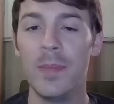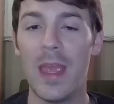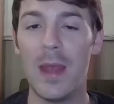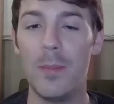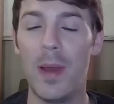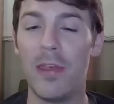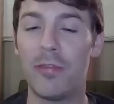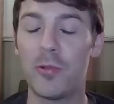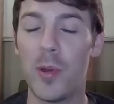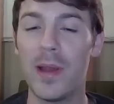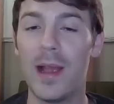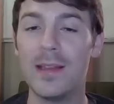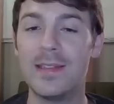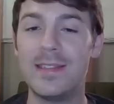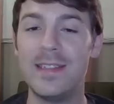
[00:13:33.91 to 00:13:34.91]
And by throwing
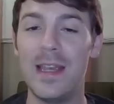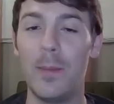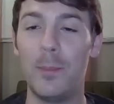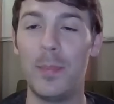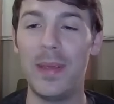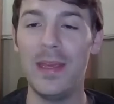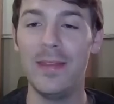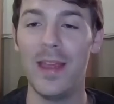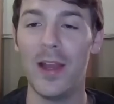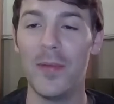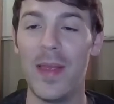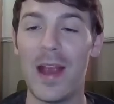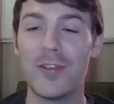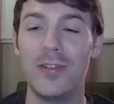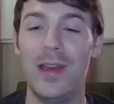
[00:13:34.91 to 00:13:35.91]
on CMP there,
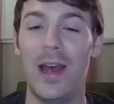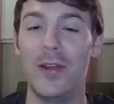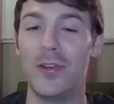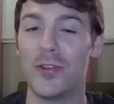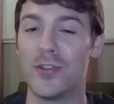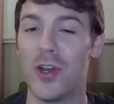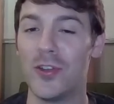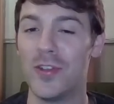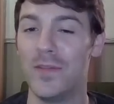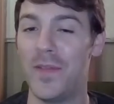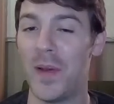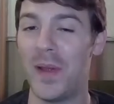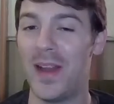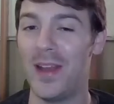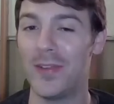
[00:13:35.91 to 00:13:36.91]
they actually undercharge it
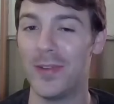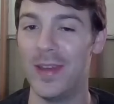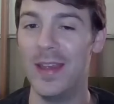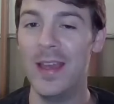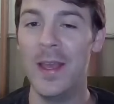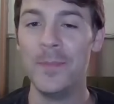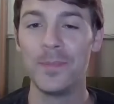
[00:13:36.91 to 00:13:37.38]
very nicely.